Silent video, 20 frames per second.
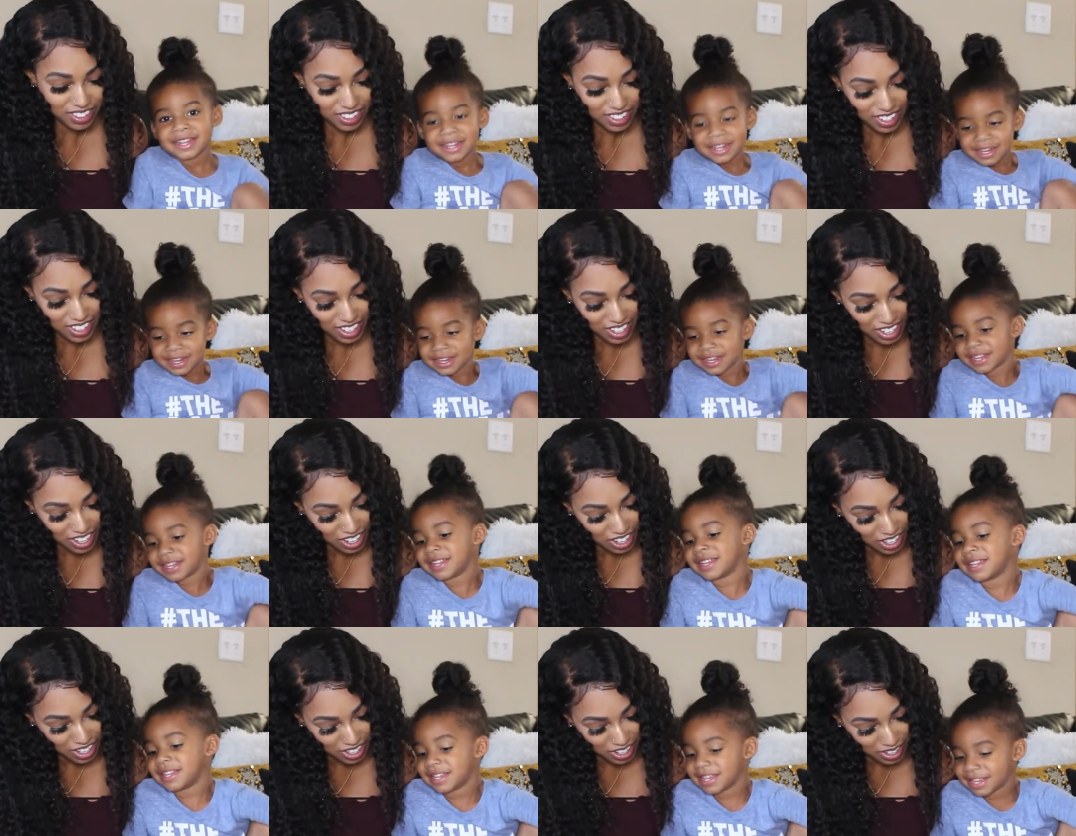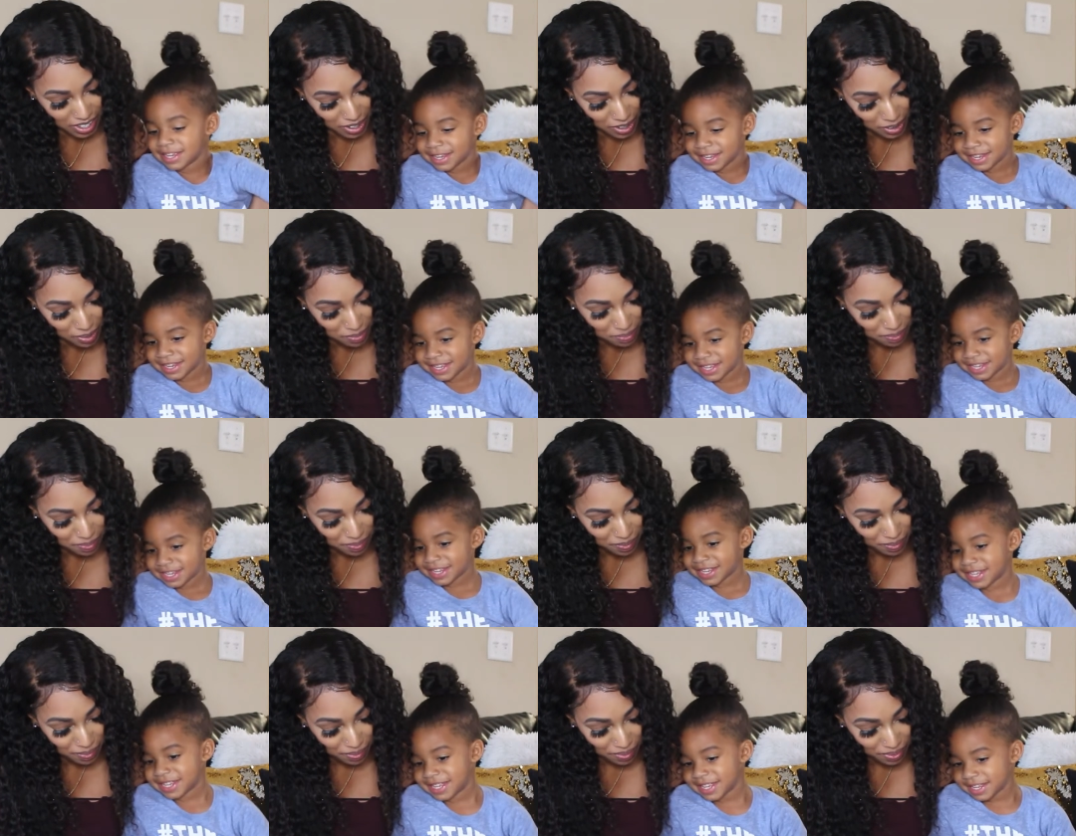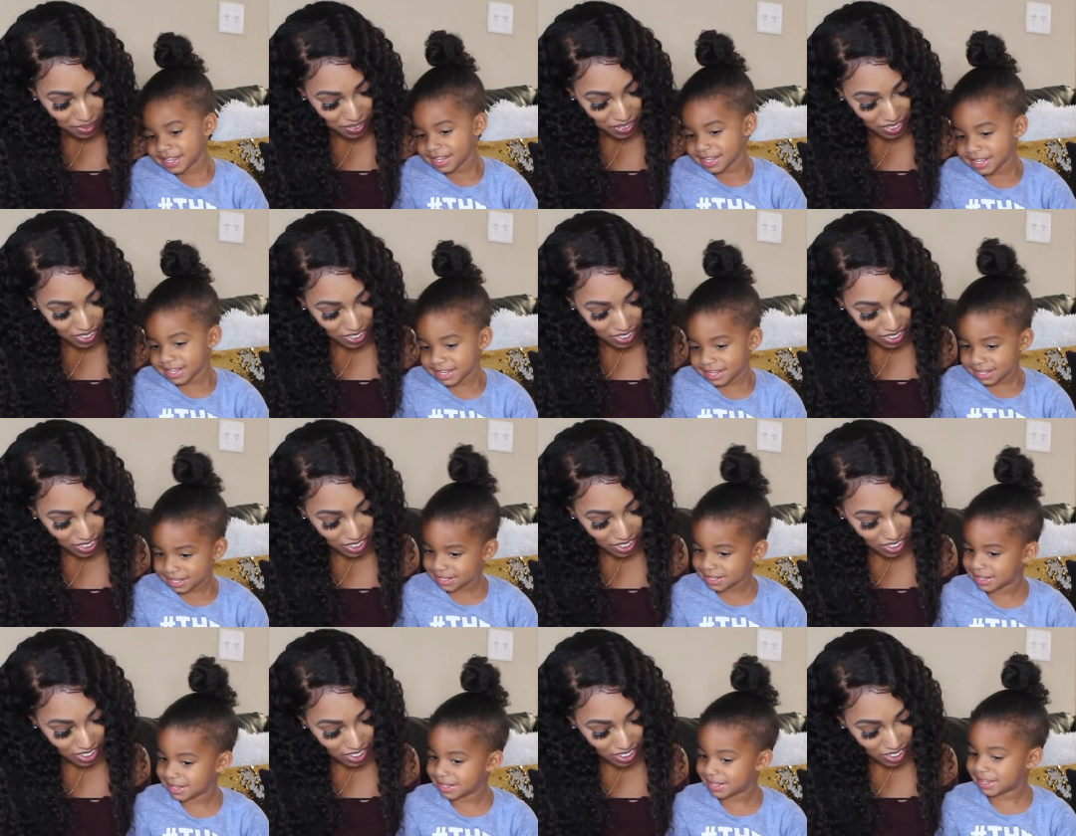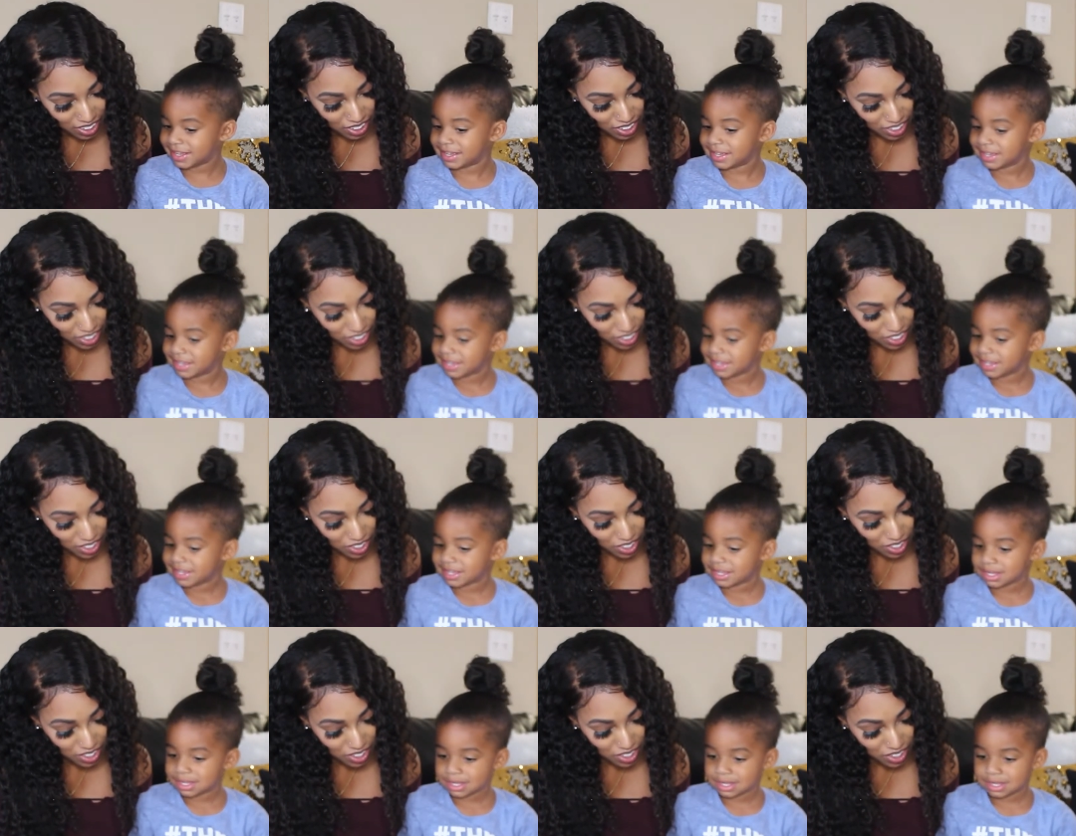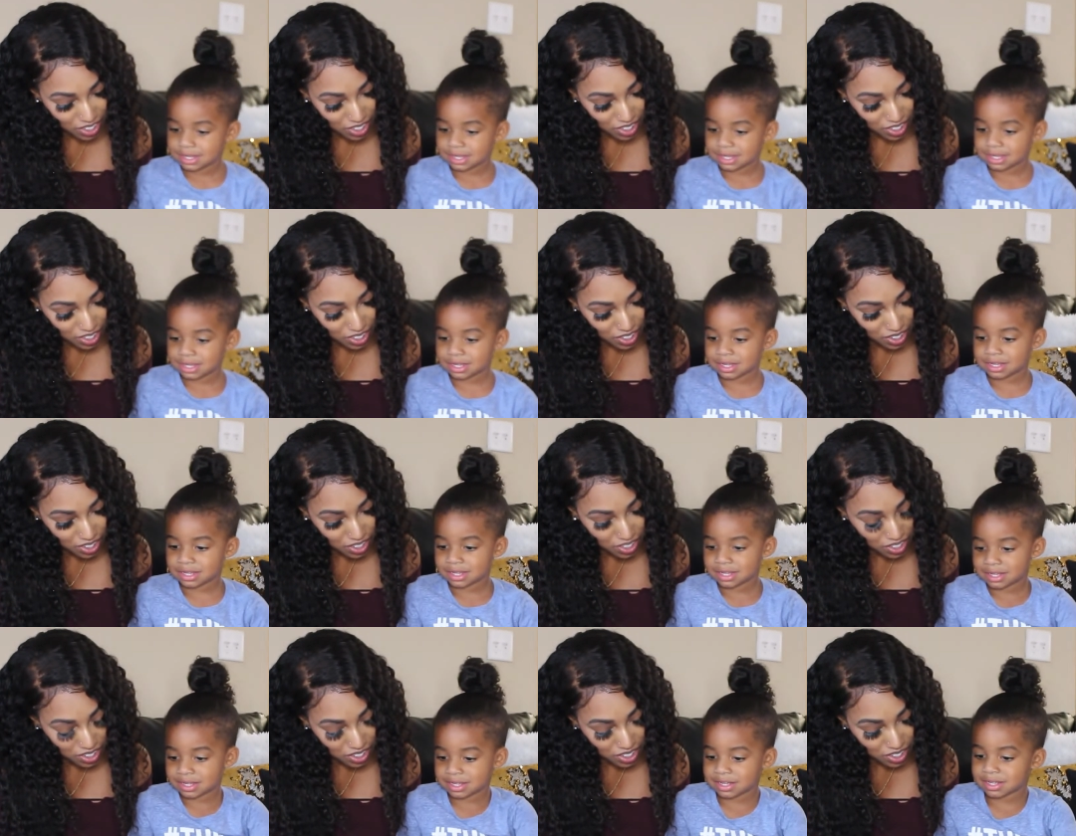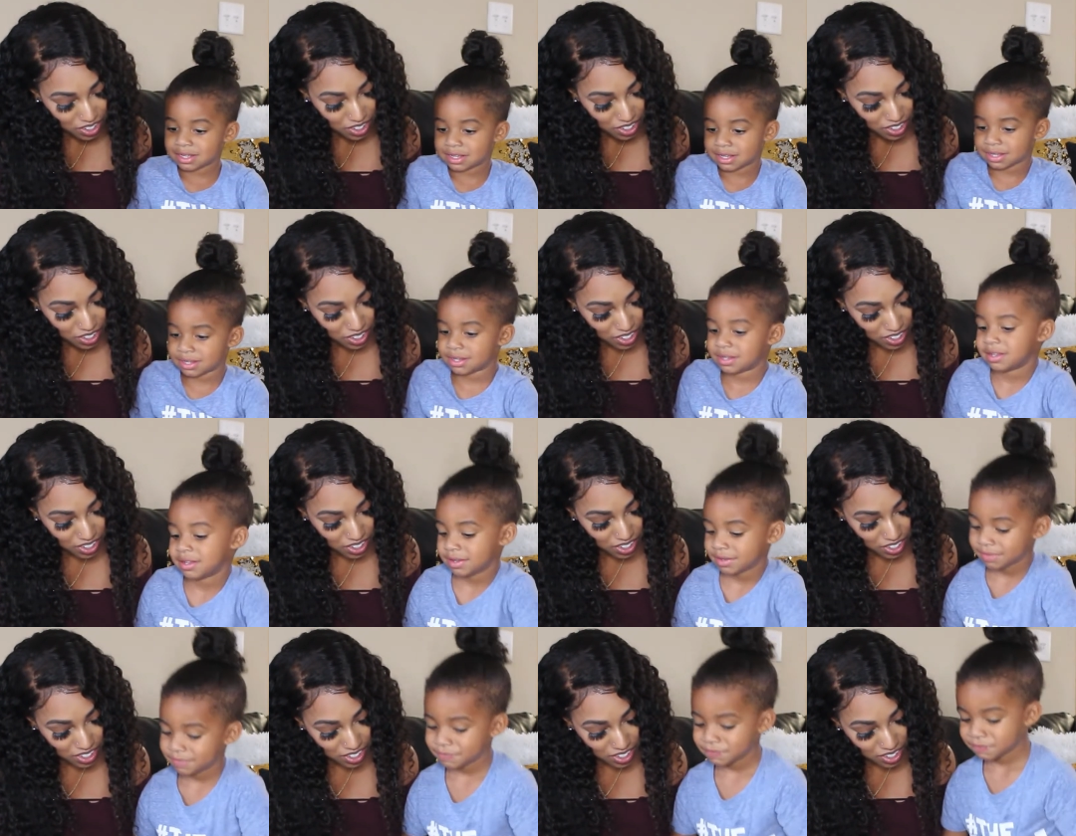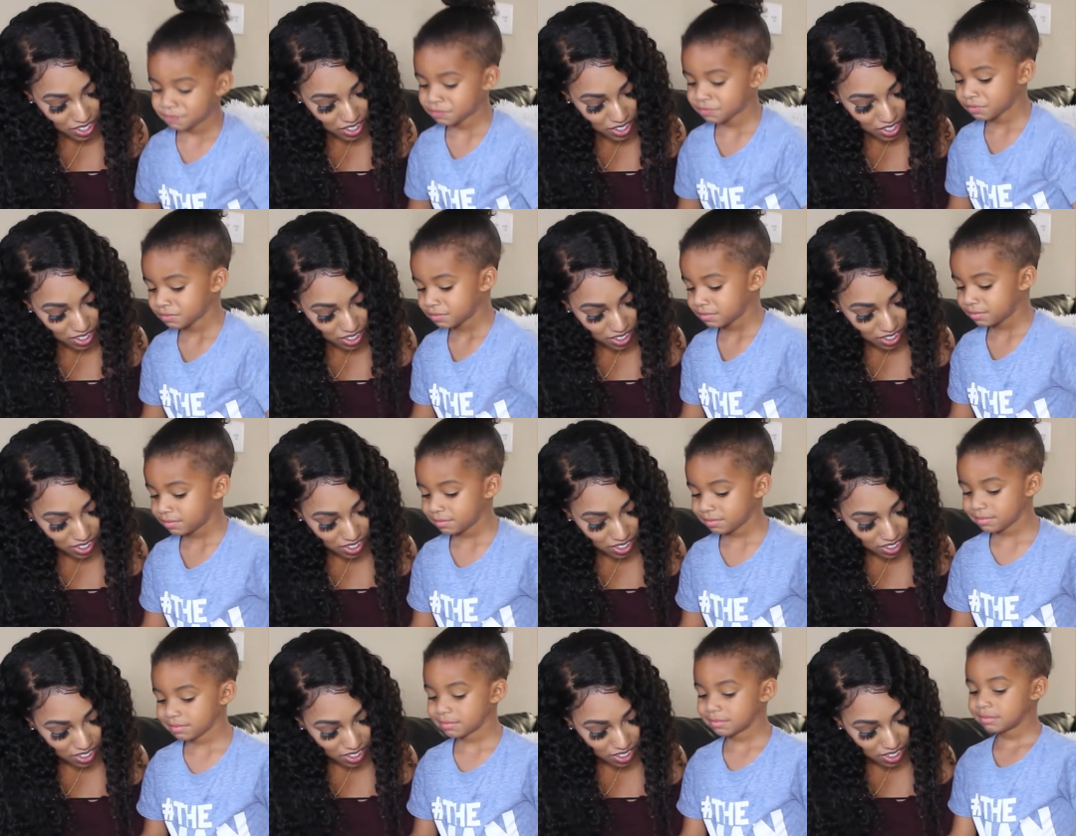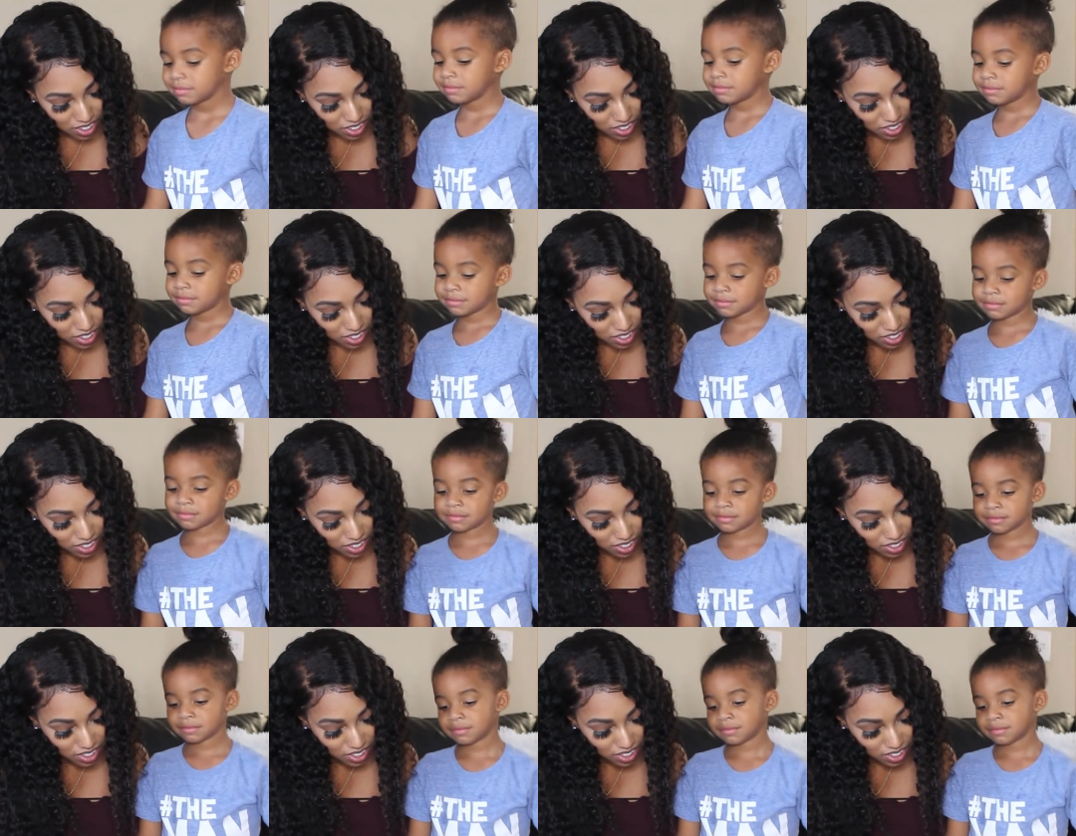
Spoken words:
No one is speaking in this clip.